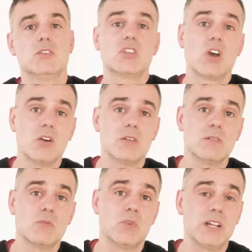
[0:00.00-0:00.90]

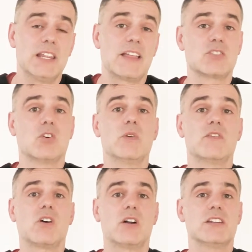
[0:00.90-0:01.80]
So really, that's all
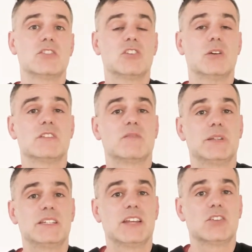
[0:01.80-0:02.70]
we've got in terms of
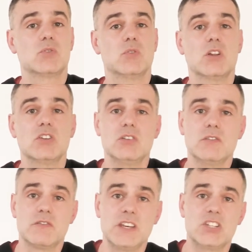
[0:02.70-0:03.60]
potential new
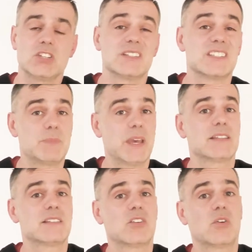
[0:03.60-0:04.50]
features and
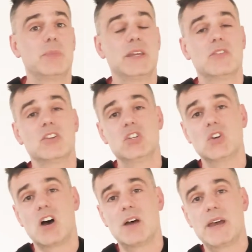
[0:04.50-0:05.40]
specs that are going to appear on the new
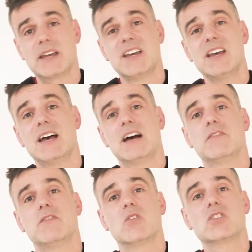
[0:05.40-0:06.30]
iMac.
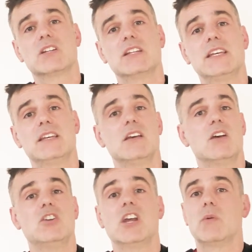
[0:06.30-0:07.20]
Unfortunately,
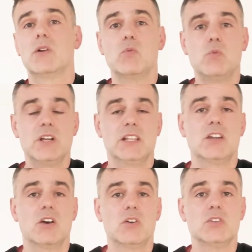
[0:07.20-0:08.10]
no one really
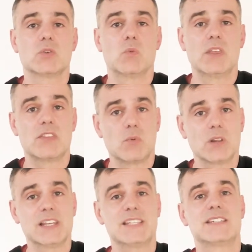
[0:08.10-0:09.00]
knows when the
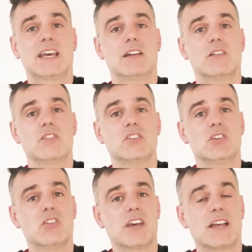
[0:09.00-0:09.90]
release date of the
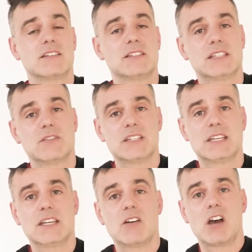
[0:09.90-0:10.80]
two thousand
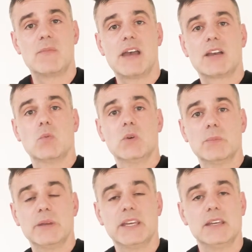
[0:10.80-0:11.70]
seventeen iMac will
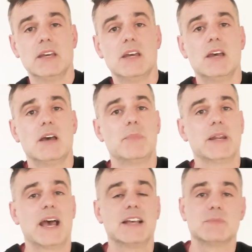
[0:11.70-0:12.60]
be,
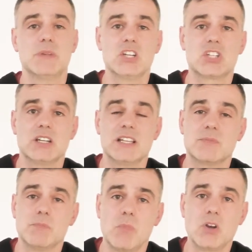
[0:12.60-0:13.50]
but as mentioned, it's
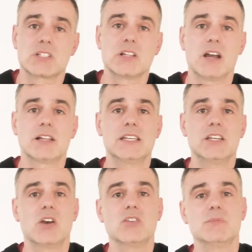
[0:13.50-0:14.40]
most likely
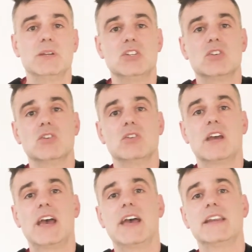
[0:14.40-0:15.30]
going to be June,
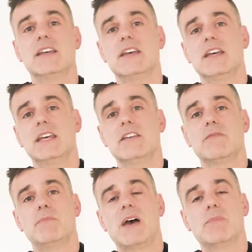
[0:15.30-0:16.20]
and if
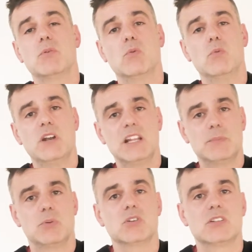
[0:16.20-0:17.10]
Apple really
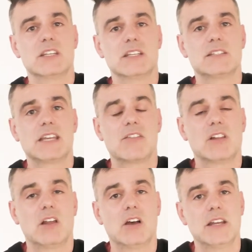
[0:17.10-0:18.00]
push things down the
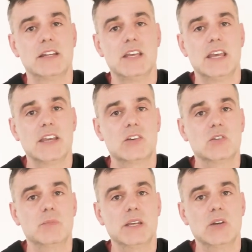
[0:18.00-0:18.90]
line, it
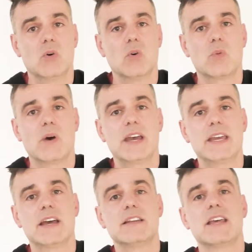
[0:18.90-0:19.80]
could be all the
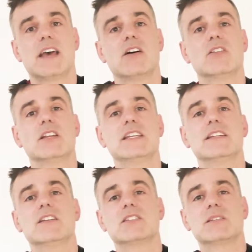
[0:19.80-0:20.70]
way down
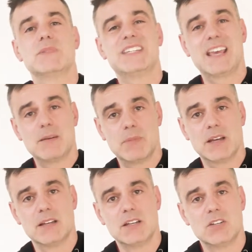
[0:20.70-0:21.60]
in
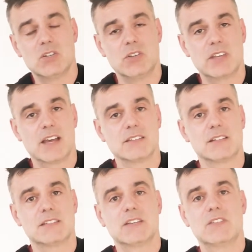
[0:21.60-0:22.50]
September two
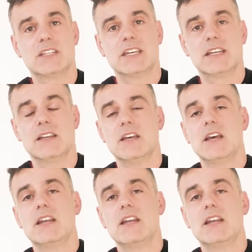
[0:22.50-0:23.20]
thousand seventeen.